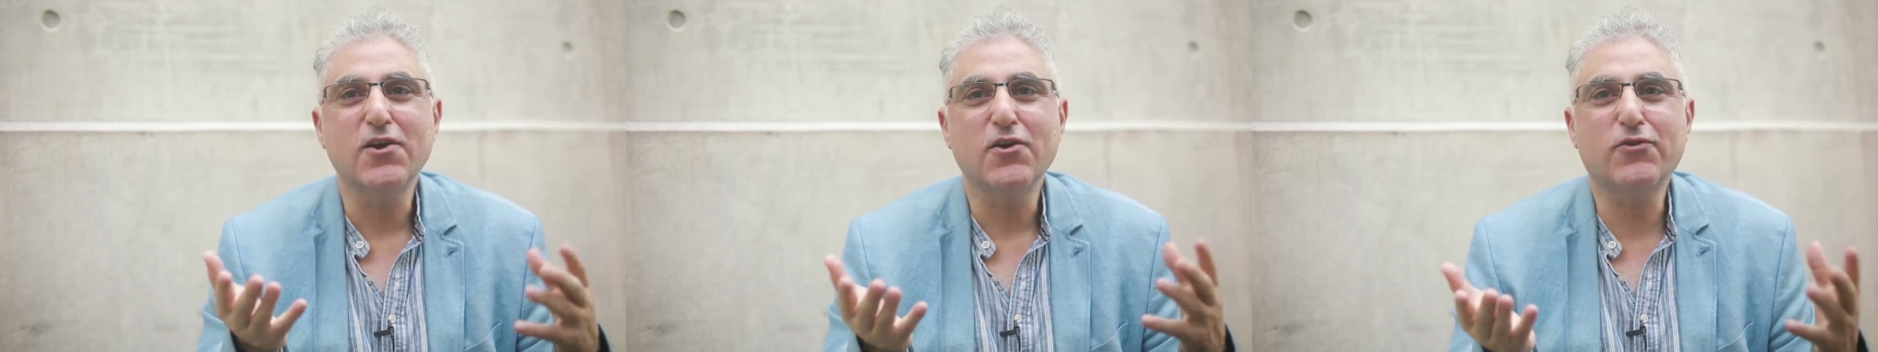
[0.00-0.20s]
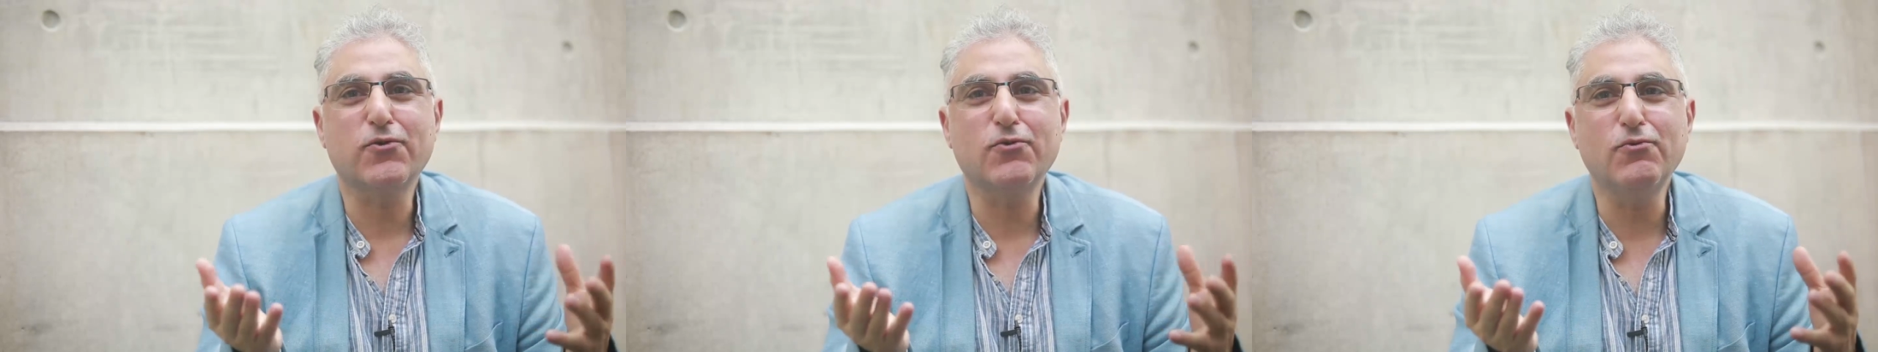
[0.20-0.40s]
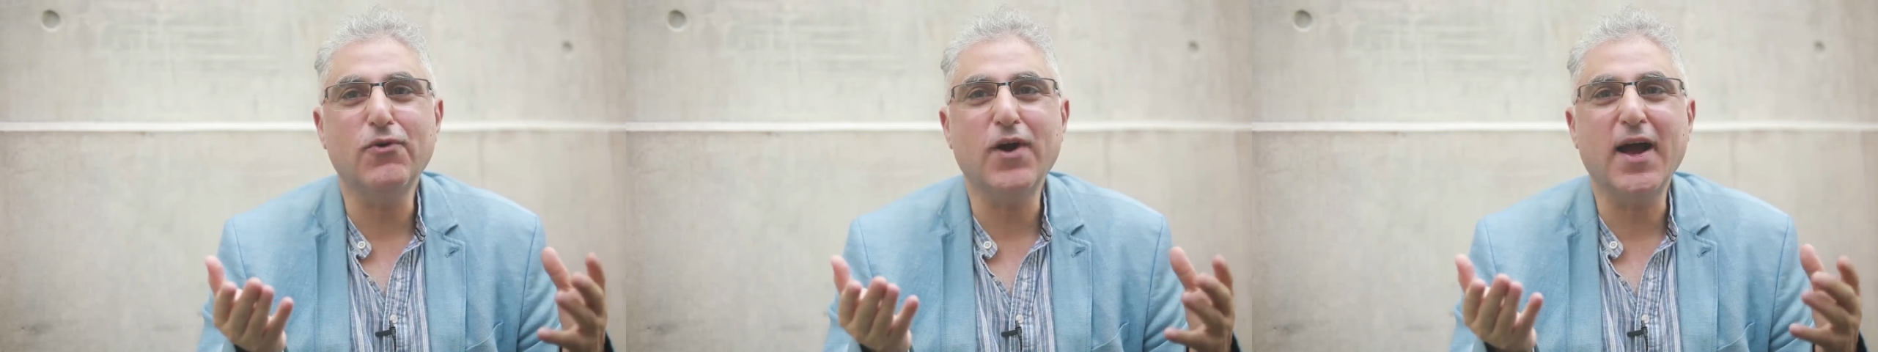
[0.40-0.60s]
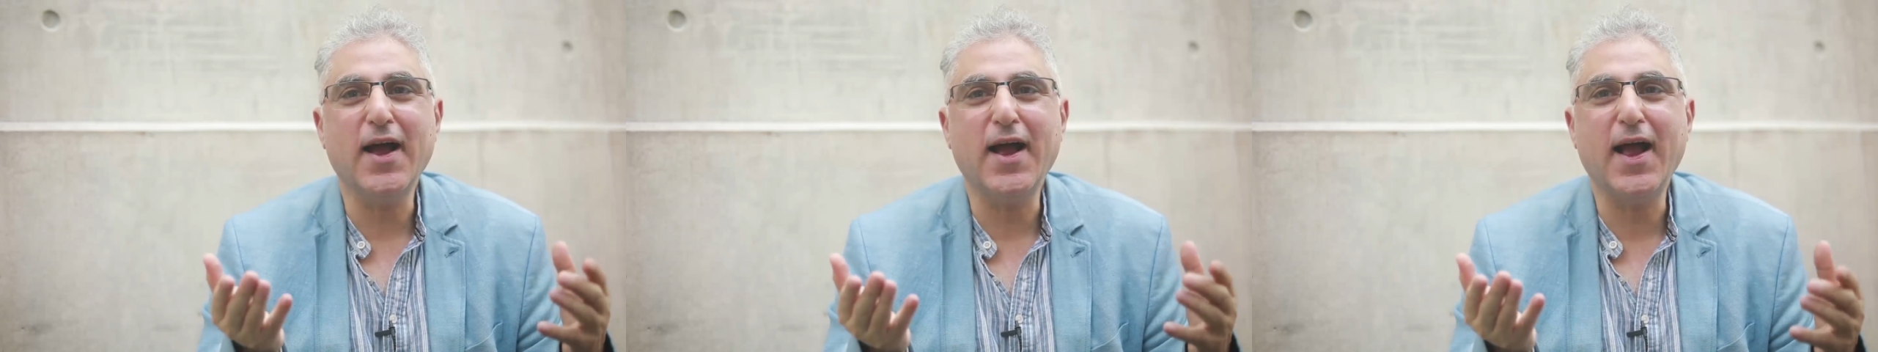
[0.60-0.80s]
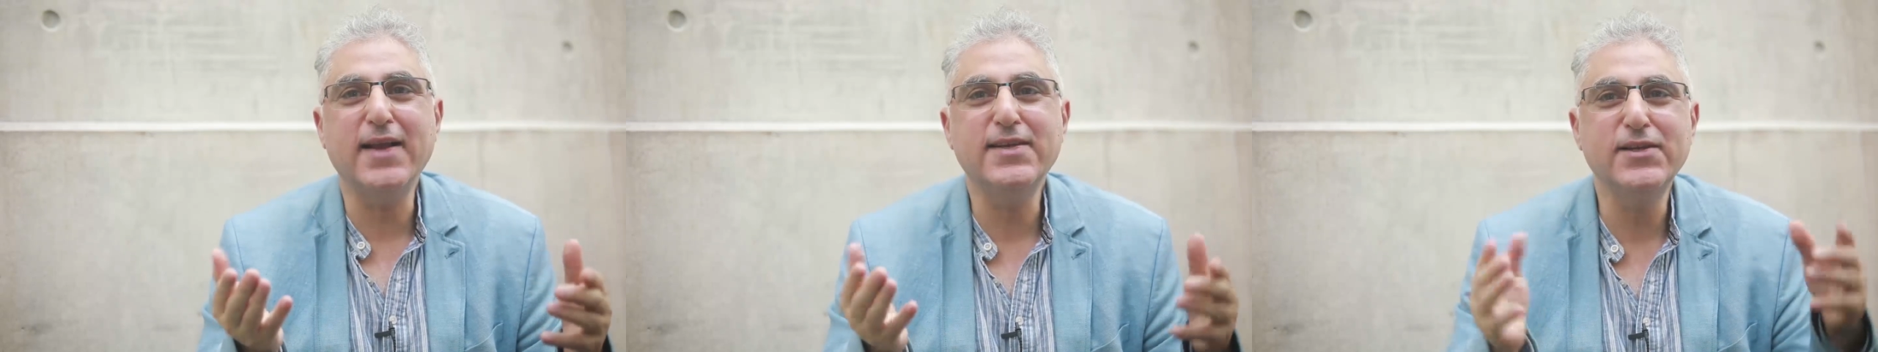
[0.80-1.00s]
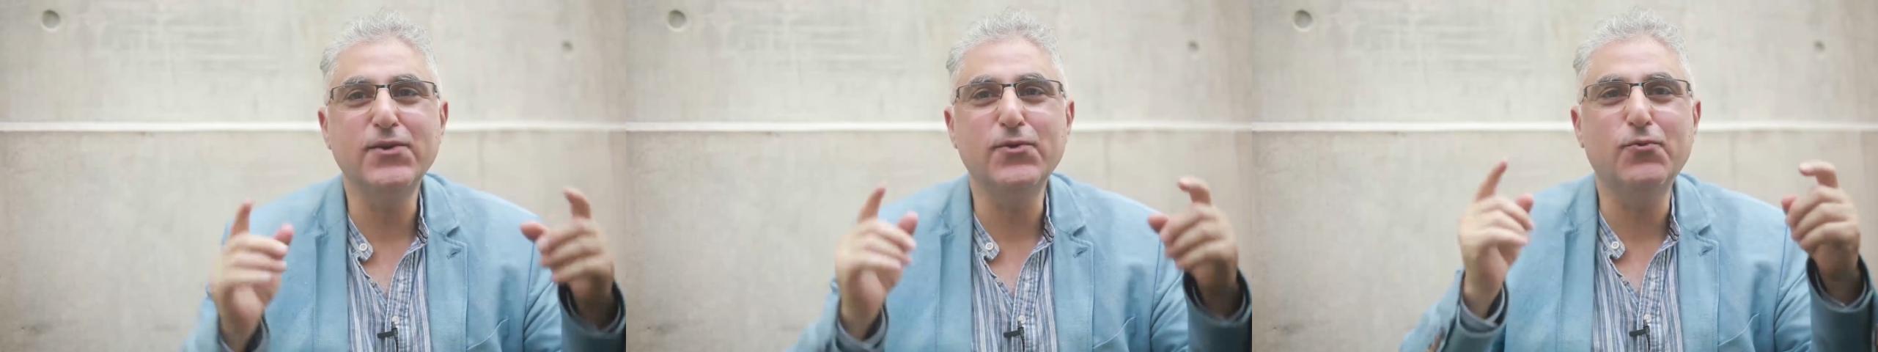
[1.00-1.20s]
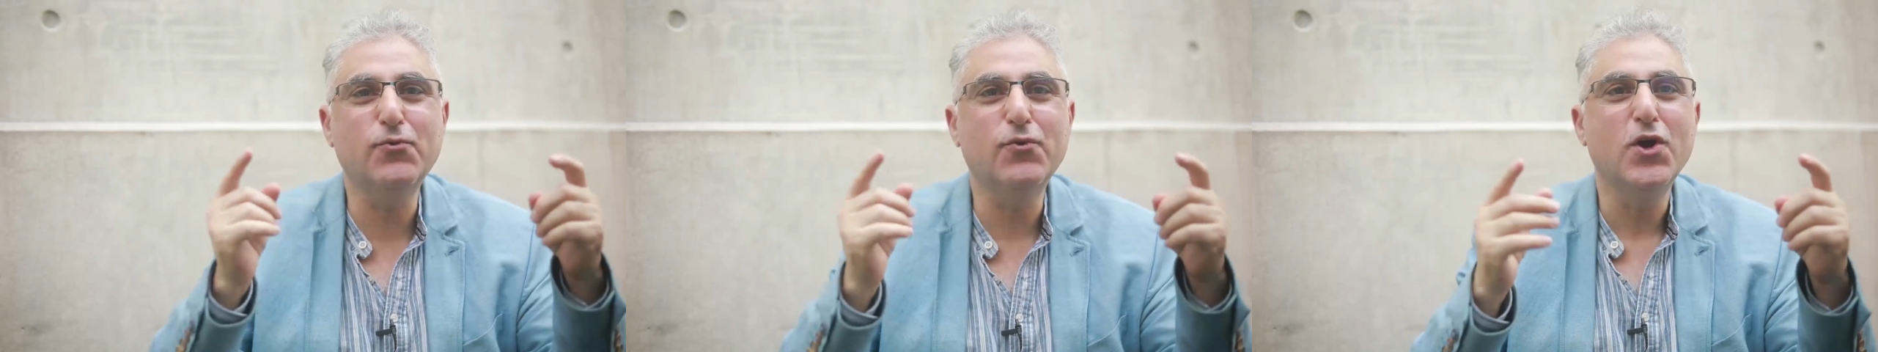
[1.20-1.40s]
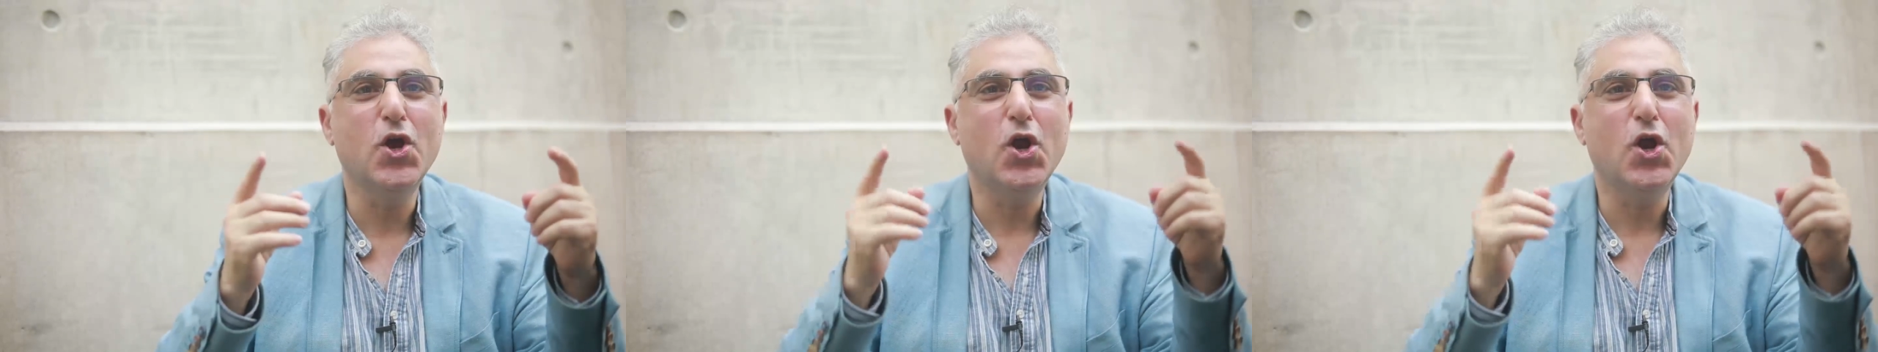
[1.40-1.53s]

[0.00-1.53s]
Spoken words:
through a new